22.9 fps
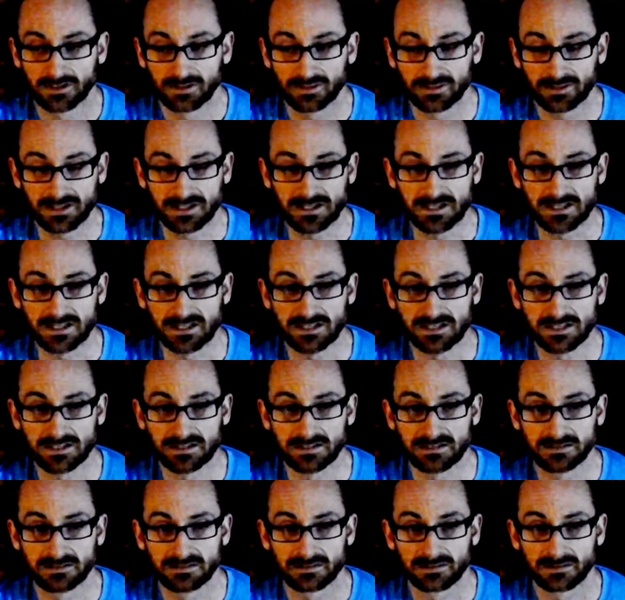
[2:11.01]
the
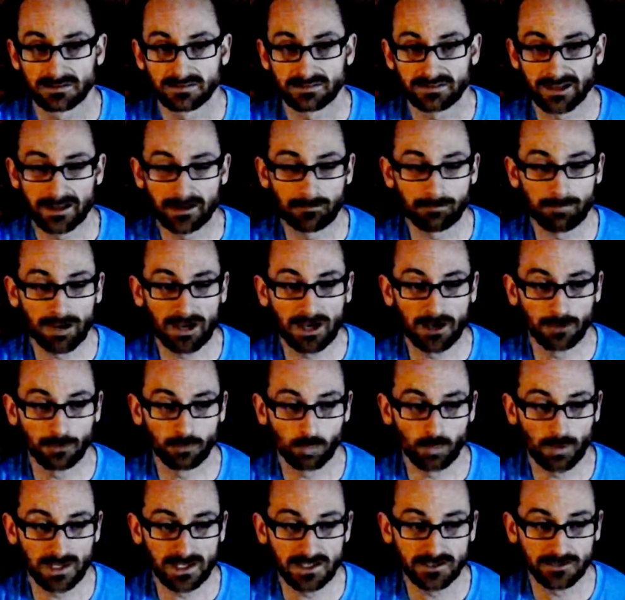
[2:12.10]
10-pound
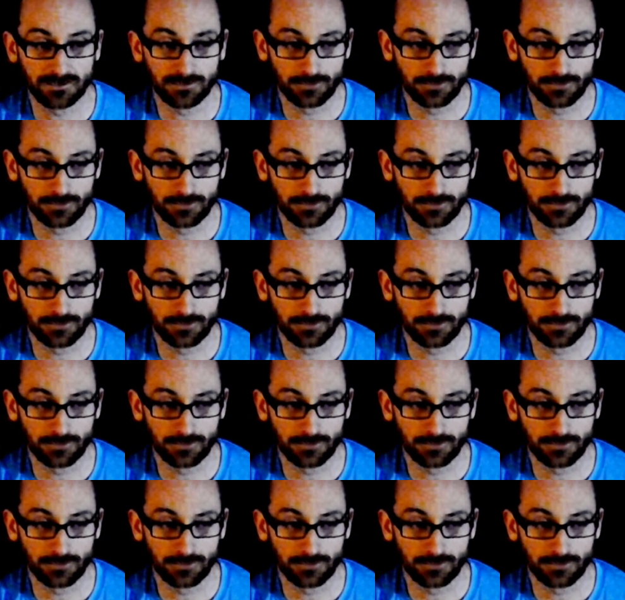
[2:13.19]
weight,